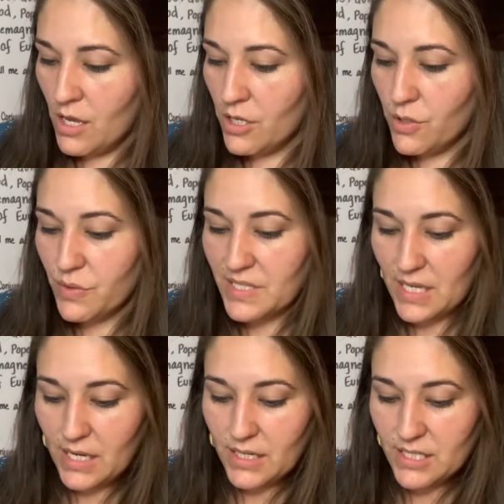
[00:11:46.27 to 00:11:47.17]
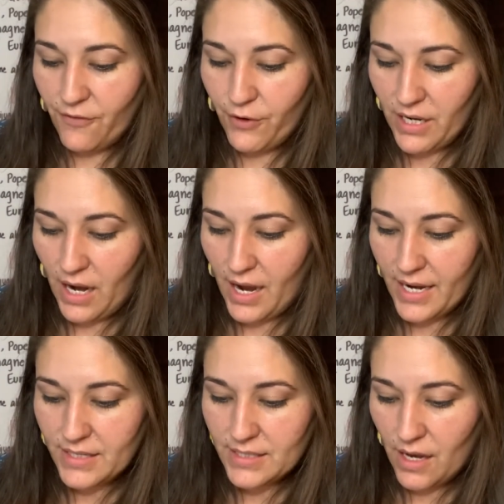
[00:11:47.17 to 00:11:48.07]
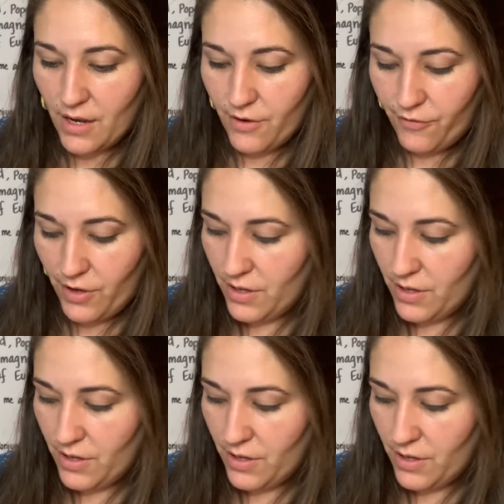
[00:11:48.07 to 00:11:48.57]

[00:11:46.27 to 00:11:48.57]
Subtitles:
using different kinds of